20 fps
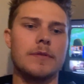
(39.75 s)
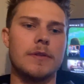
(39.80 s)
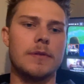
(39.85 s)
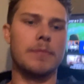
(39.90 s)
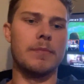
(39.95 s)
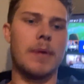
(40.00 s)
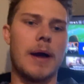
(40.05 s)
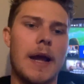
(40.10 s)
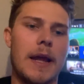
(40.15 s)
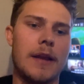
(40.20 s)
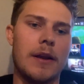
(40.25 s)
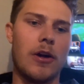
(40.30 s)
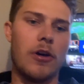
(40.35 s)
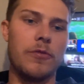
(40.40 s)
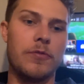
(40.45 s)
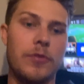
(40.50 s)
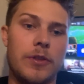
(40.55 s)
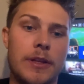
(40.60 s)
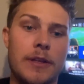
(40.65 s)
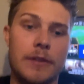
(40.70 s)
We might,
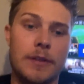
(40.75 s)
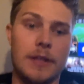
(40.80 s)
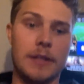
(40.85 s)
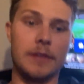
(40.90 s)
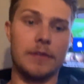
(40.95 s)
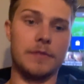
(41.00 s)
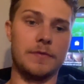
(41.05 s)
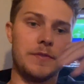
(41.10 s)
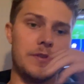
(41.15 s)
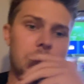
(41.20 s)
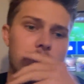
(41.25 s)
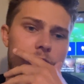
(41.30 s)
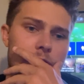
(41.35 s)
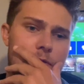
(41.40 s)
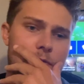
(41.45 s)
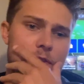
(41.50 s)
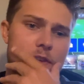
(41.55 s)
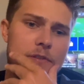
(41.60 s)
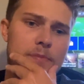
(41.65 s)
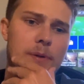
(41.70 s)
hopefully, in the future,
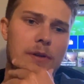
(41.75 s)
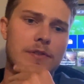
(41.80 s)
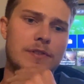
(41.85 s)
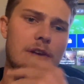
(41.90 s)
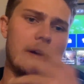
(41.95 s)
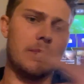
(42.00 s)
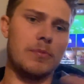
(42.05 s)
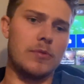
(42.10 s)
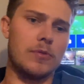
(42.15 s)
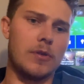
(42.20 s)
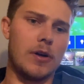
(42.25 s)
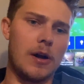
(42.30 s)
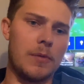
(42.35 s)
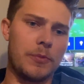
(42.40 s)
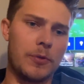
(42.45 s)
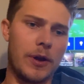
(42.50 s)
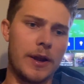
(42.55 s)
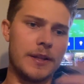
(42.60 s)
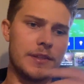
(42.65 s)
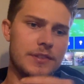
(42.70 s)
if this blows up, we'll
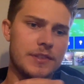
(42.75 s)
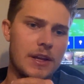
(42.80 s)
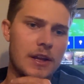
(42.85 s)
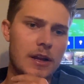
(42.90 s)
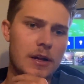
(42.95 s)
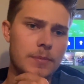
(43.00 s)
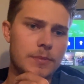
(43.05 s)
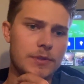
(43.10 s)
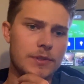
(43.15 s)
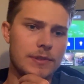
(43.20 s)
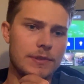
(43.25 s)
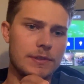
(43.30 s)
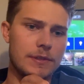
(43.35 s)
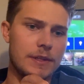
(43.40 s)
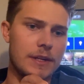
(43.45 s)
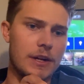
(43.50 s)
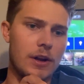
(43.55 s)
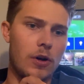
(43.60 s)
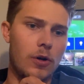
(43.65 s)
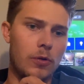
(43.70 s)
upgrade setups,
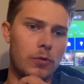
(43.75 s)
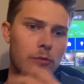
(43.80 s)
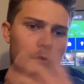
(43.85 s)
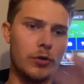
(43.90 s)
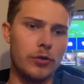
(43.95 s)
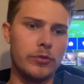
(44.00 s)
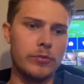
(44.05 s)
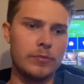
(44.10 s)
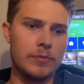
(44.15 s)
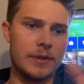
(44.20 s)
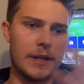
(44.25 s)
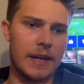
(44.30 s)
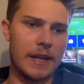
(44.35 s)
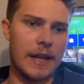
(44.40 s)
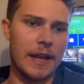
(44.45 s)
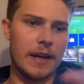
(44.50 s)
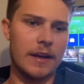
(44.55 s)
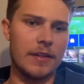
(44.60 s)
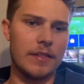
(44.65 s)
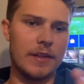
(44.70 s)
get a whole room
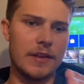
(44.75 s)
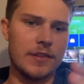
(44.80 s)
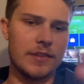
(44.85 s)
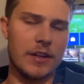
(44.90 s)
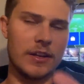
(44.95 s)
dedicated to this.